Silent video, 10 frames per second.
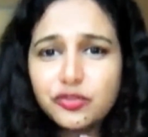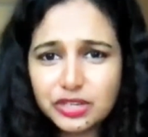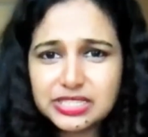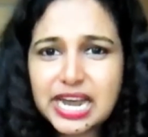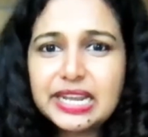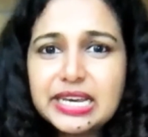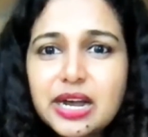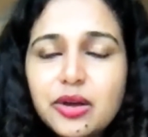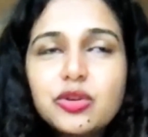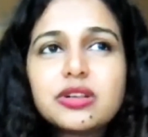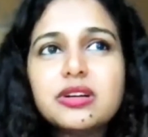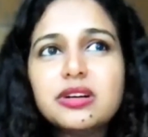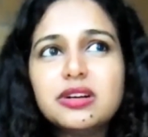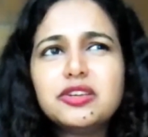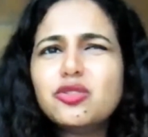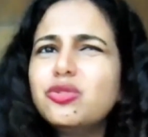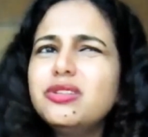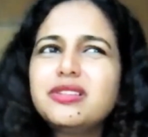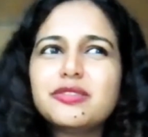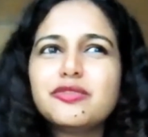So if you're starting out,
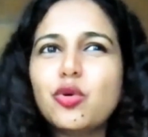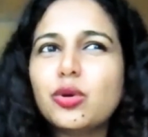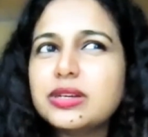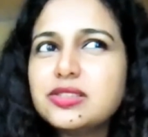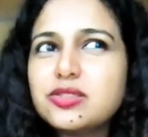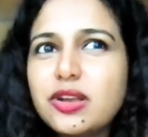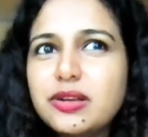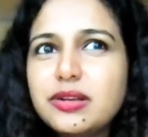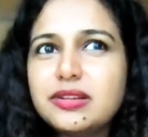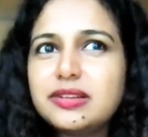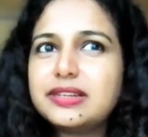don't focus on